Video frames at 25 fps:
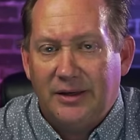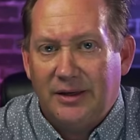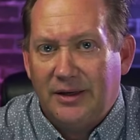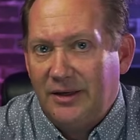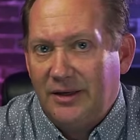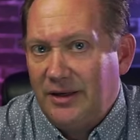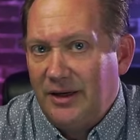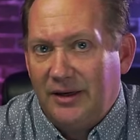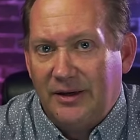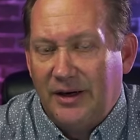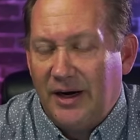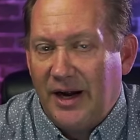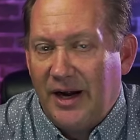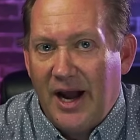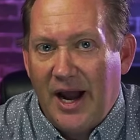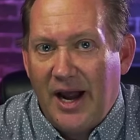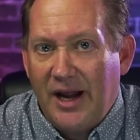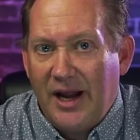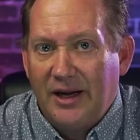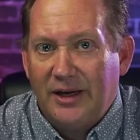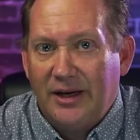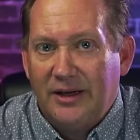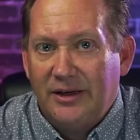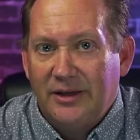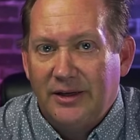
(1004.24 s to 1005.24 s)
All
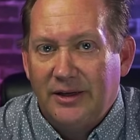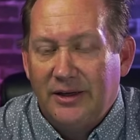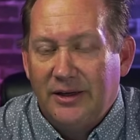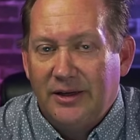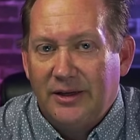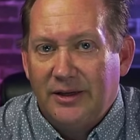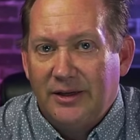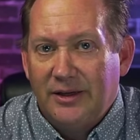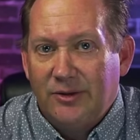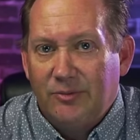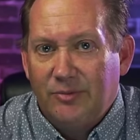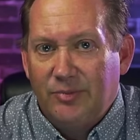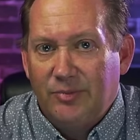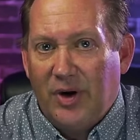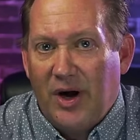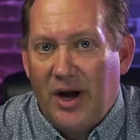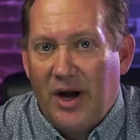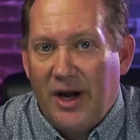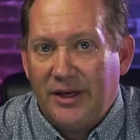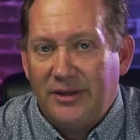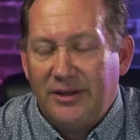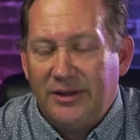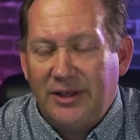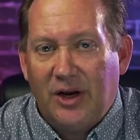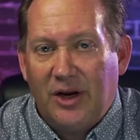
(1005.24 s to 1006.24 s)
right.
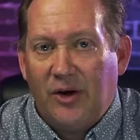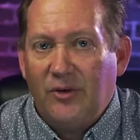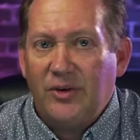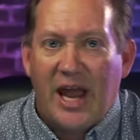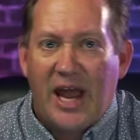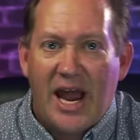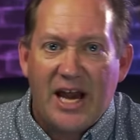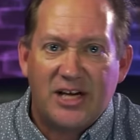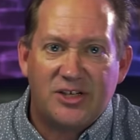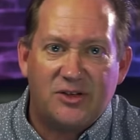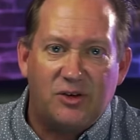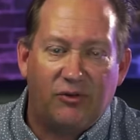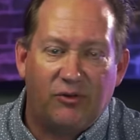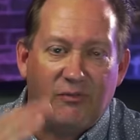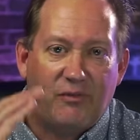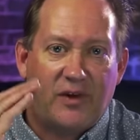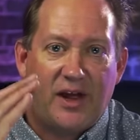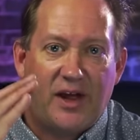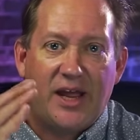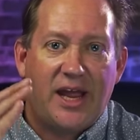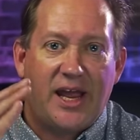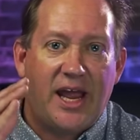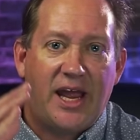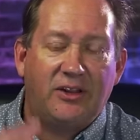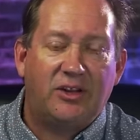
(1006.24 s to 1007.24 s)
But, you know, national
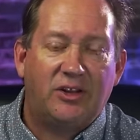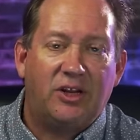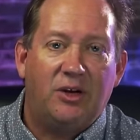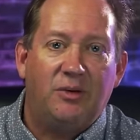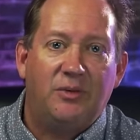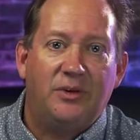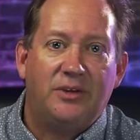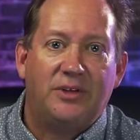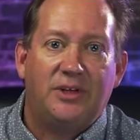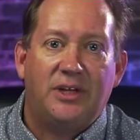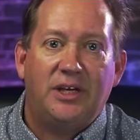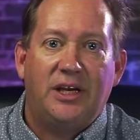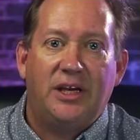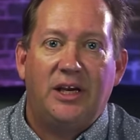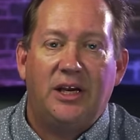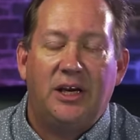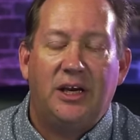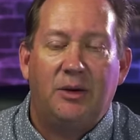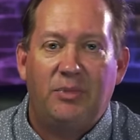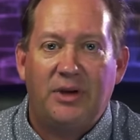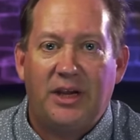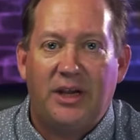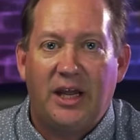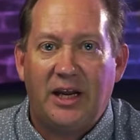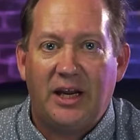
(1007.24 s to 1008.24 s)
flag anthem at the
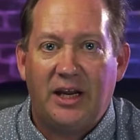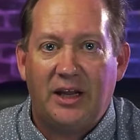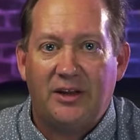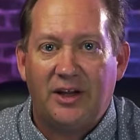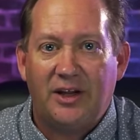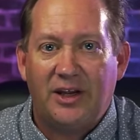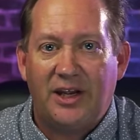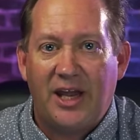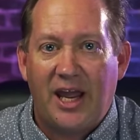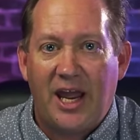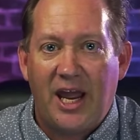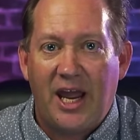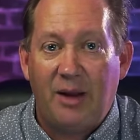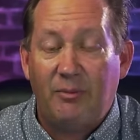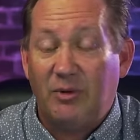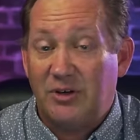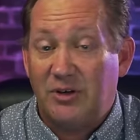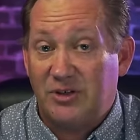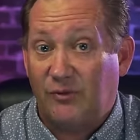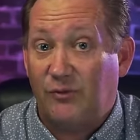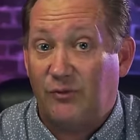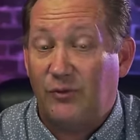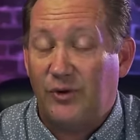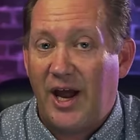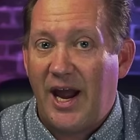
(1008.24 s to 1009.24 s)
beginning of the game, there's
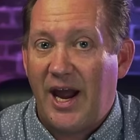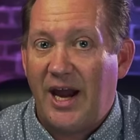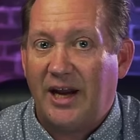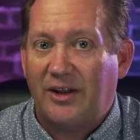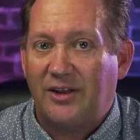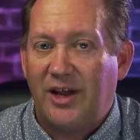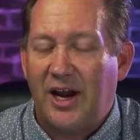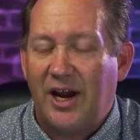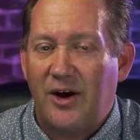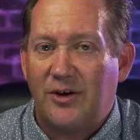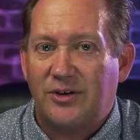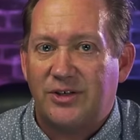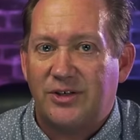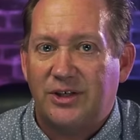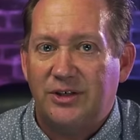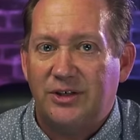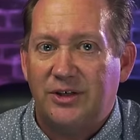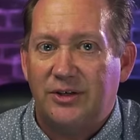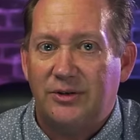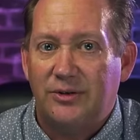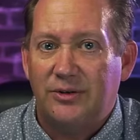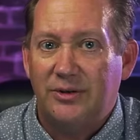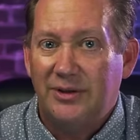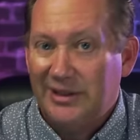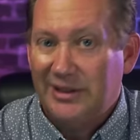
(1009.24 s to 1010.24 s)
a flag there
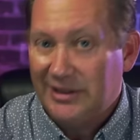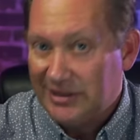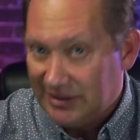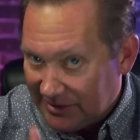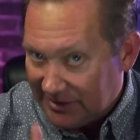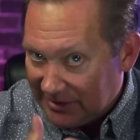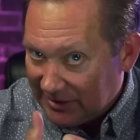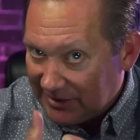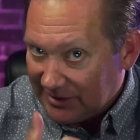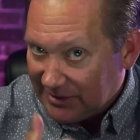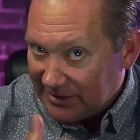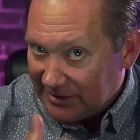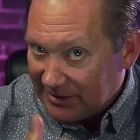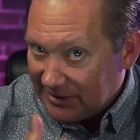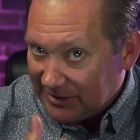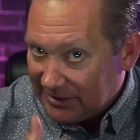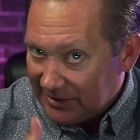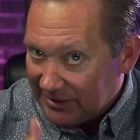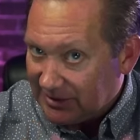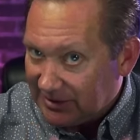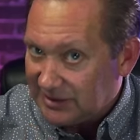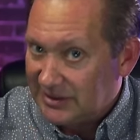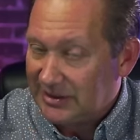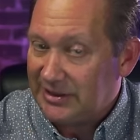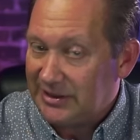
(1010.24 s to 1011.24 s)
too.
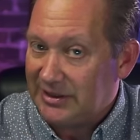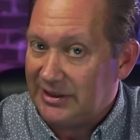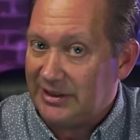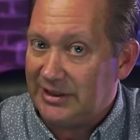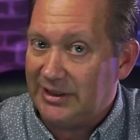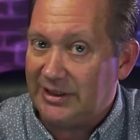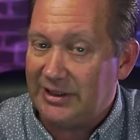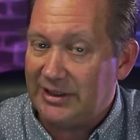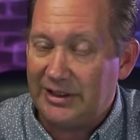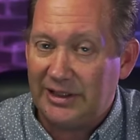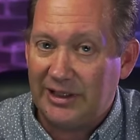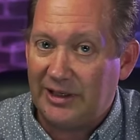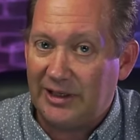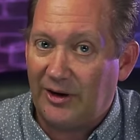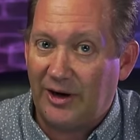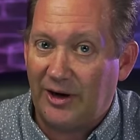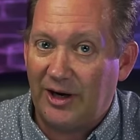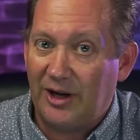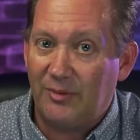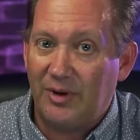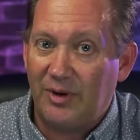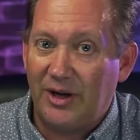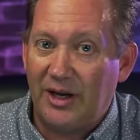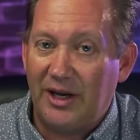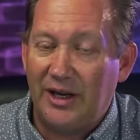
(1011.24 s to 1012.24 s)
You know what I
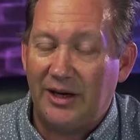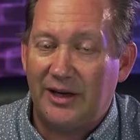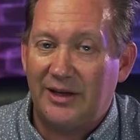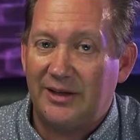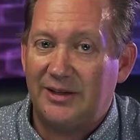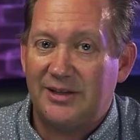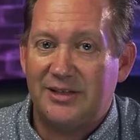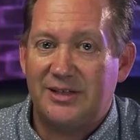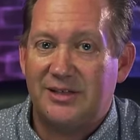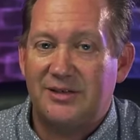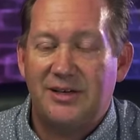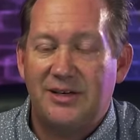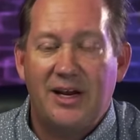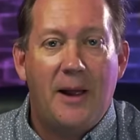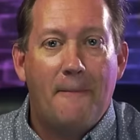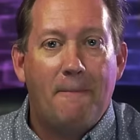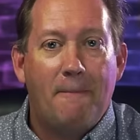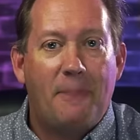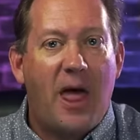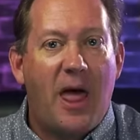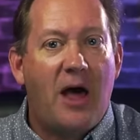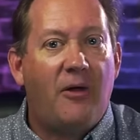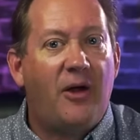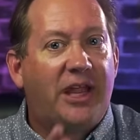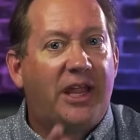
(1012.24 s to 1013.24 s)
mean? It's
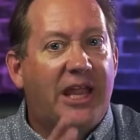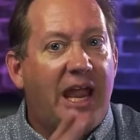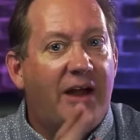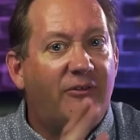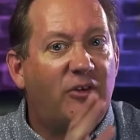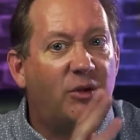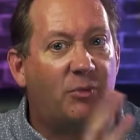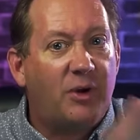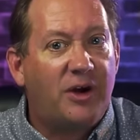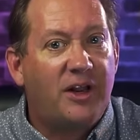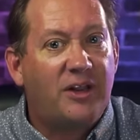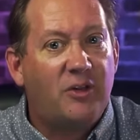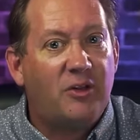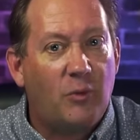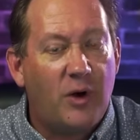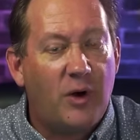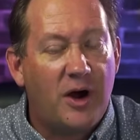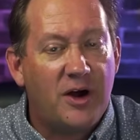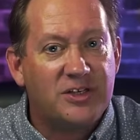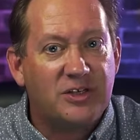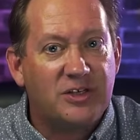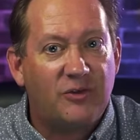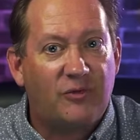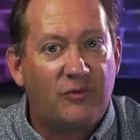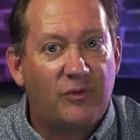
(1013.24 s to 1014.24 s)
not like everybody that
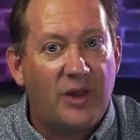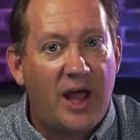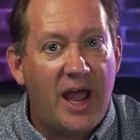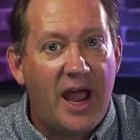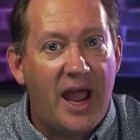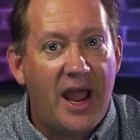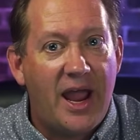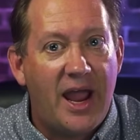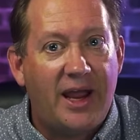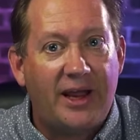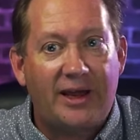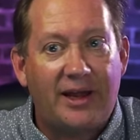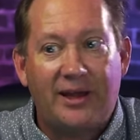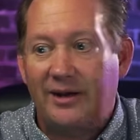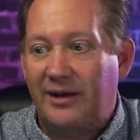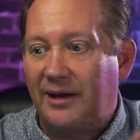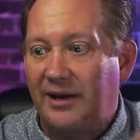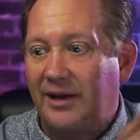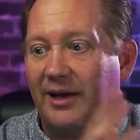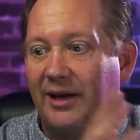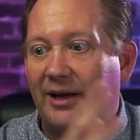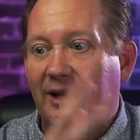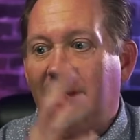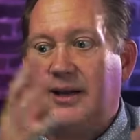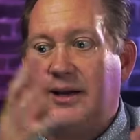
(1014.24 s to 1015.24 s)
wears a flag,
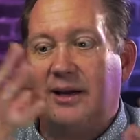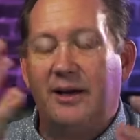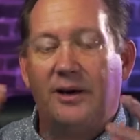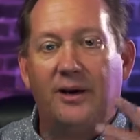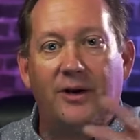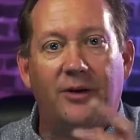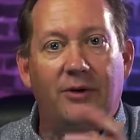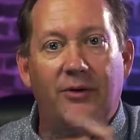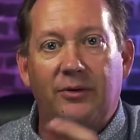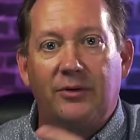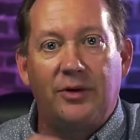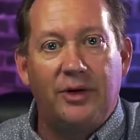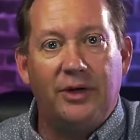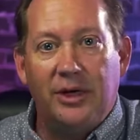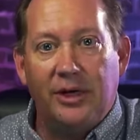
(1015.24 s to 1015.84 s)
you know,